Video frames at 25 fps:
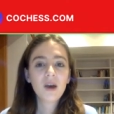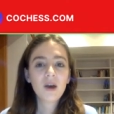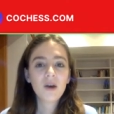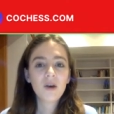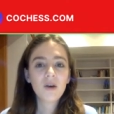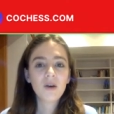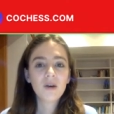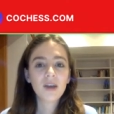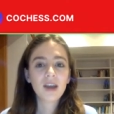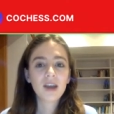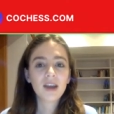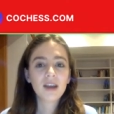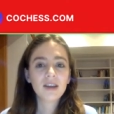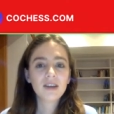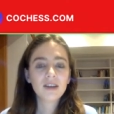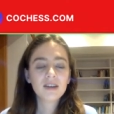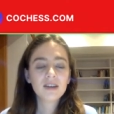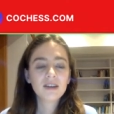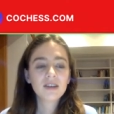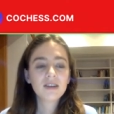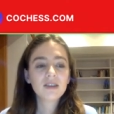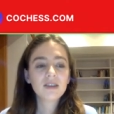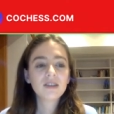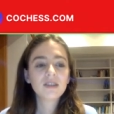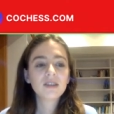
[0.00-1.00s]
Okay,
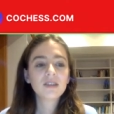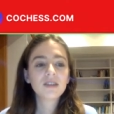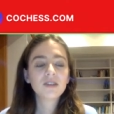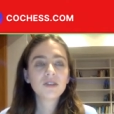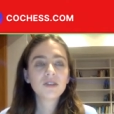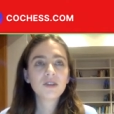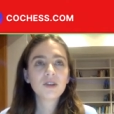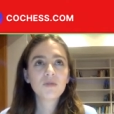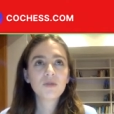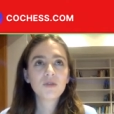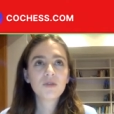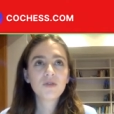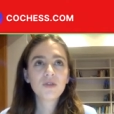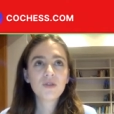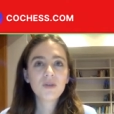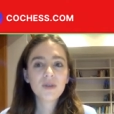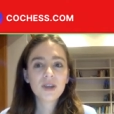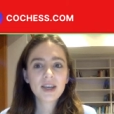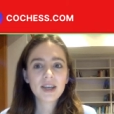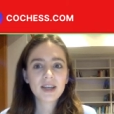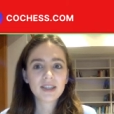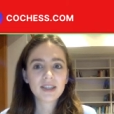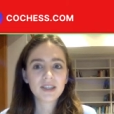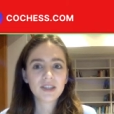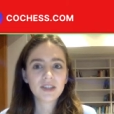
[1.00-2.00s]
so before we
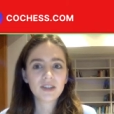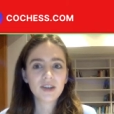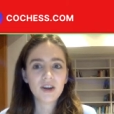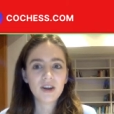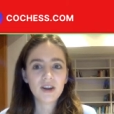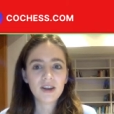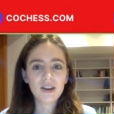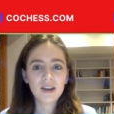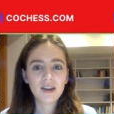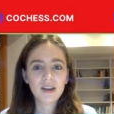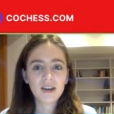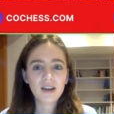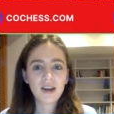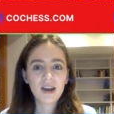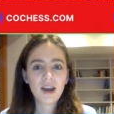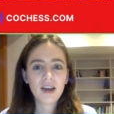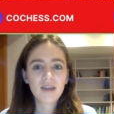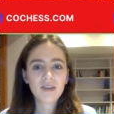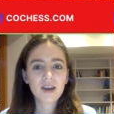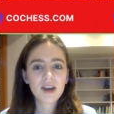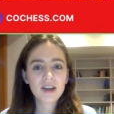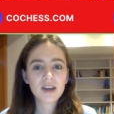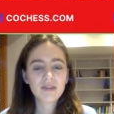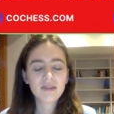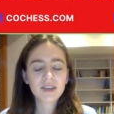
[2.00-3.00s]
get started, I've
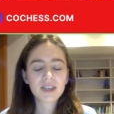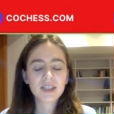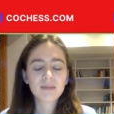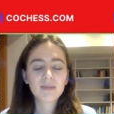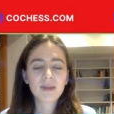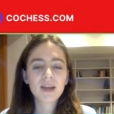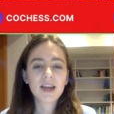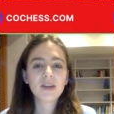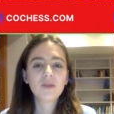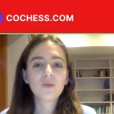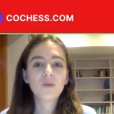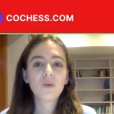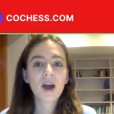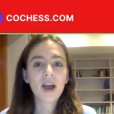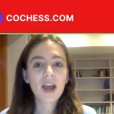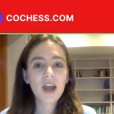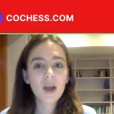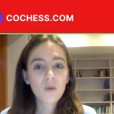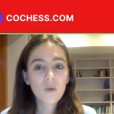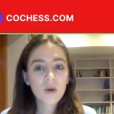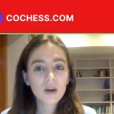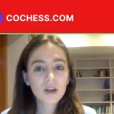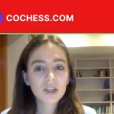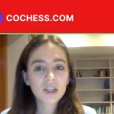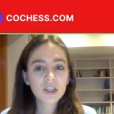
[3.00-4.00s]
kind of explained why I
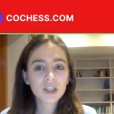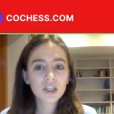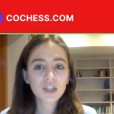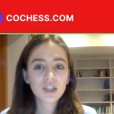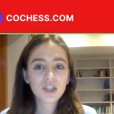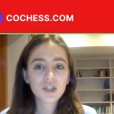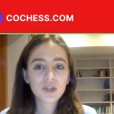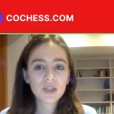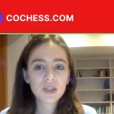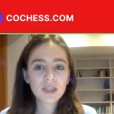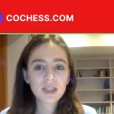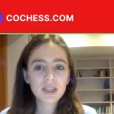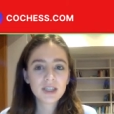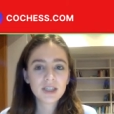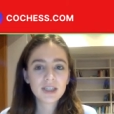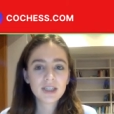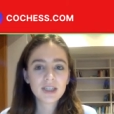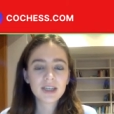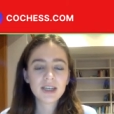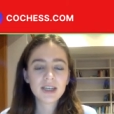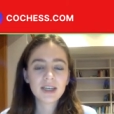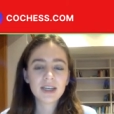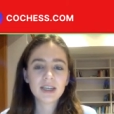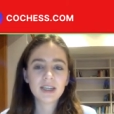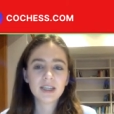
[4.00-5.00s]
wanted to do this.
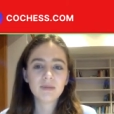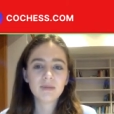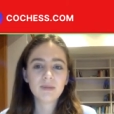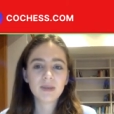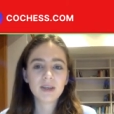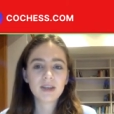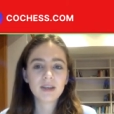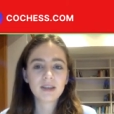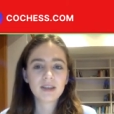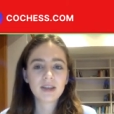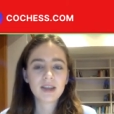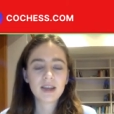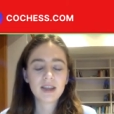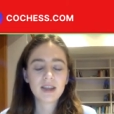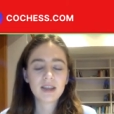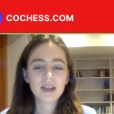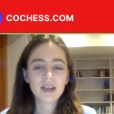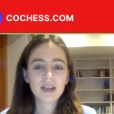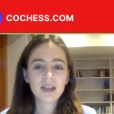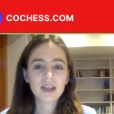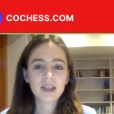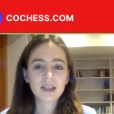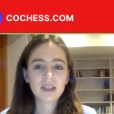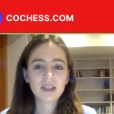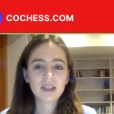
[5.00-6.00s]
It's because I
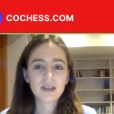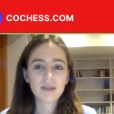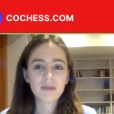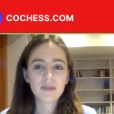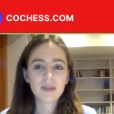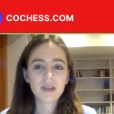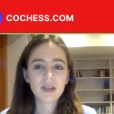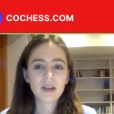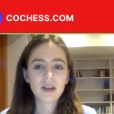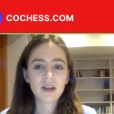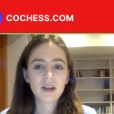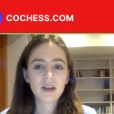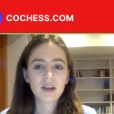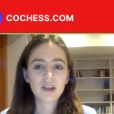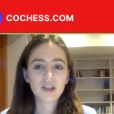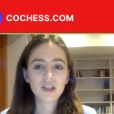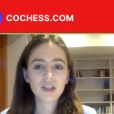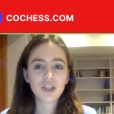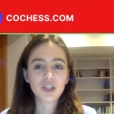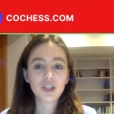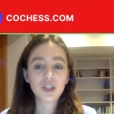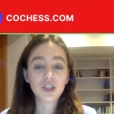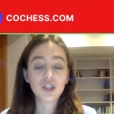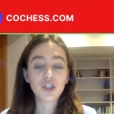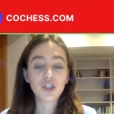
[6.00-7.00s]
think it's something a lot of
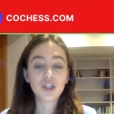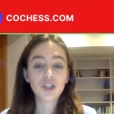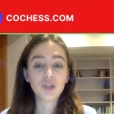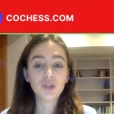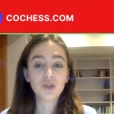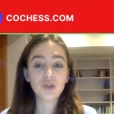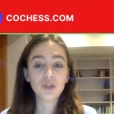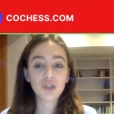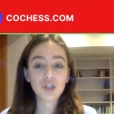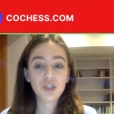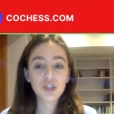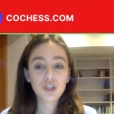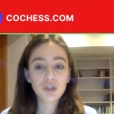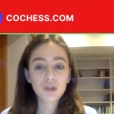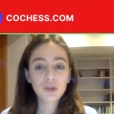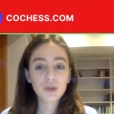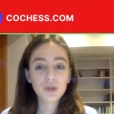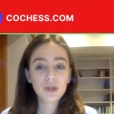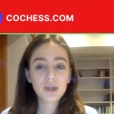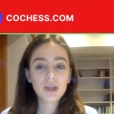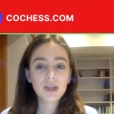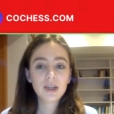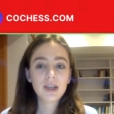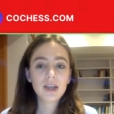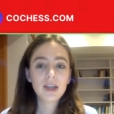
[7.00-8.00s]
students don't do.
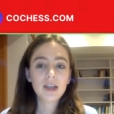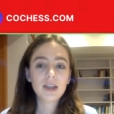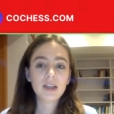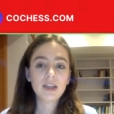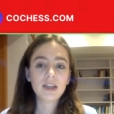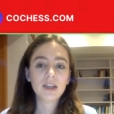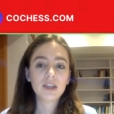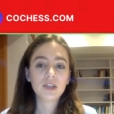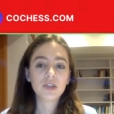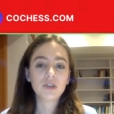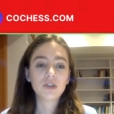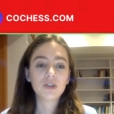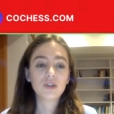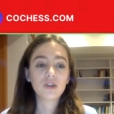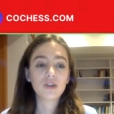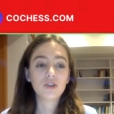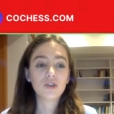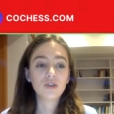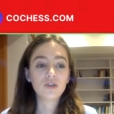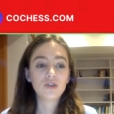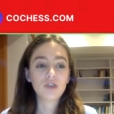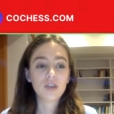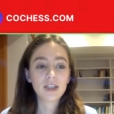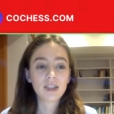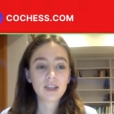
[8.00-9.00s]
They just sort of go
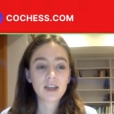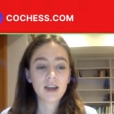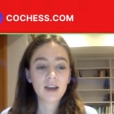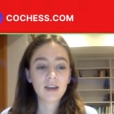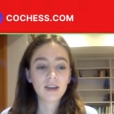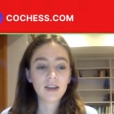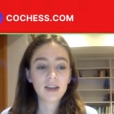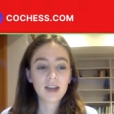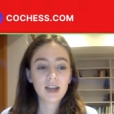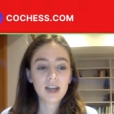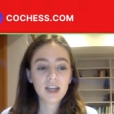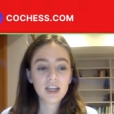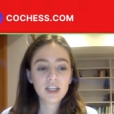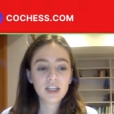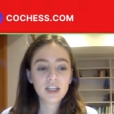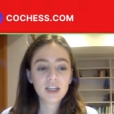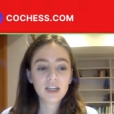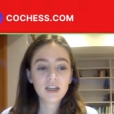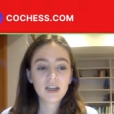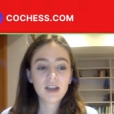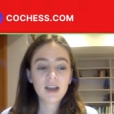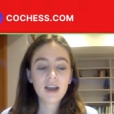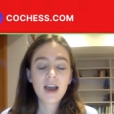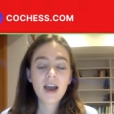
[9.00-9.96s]
straight to calculation.